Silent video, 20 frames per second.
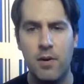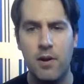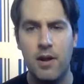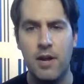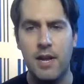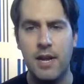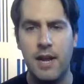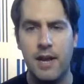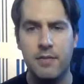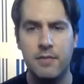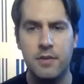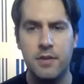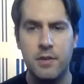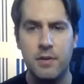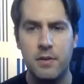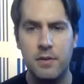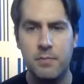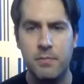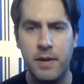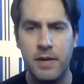night, Brian,
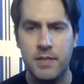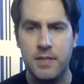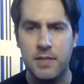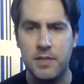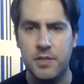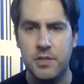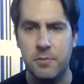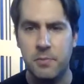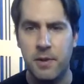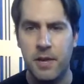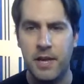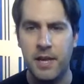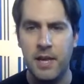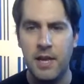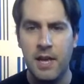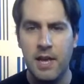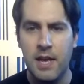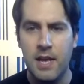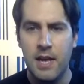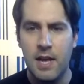after you had messaged
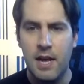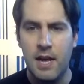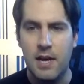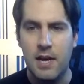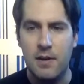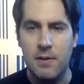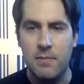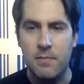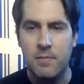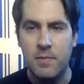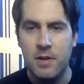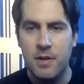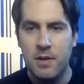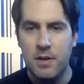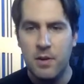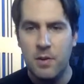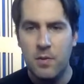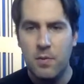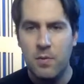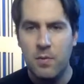me.
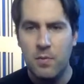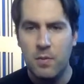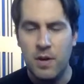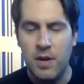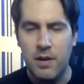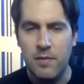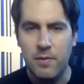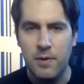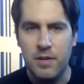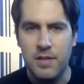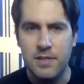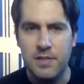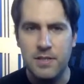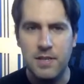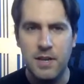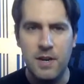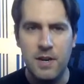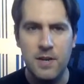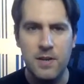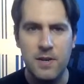Whenever
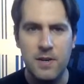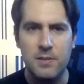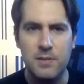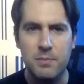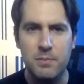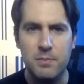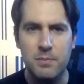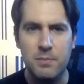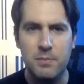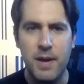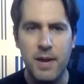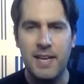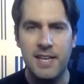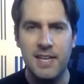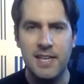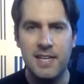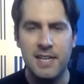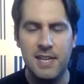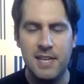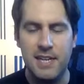his daughter is
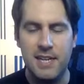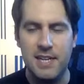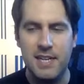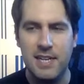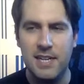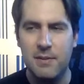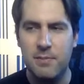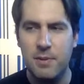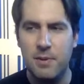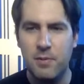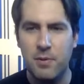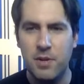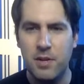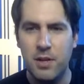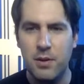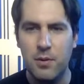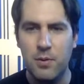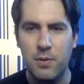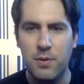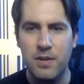back in, it'd be
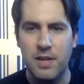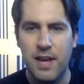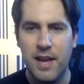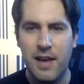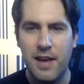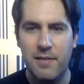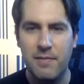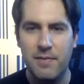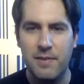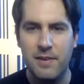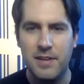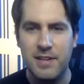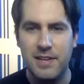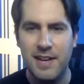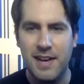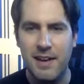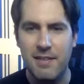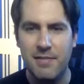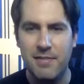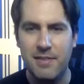really cool to have
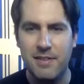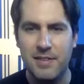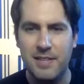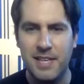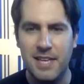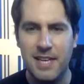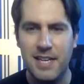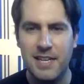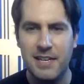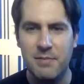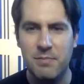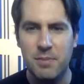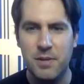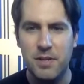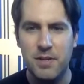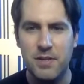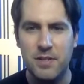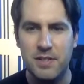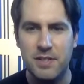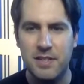a kid
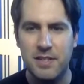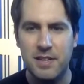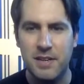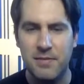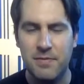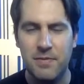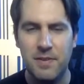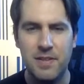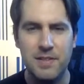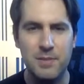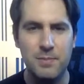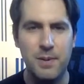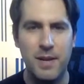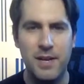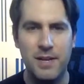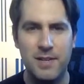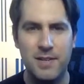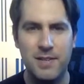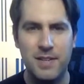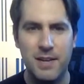build a fuzz
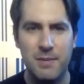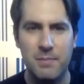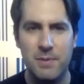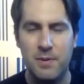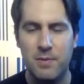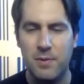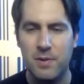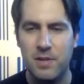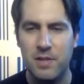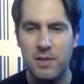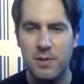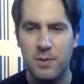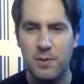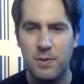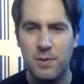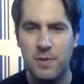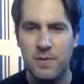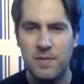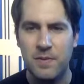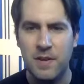pedal. That'd be really
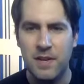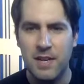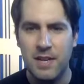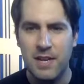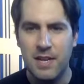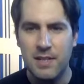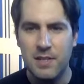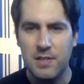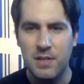cool.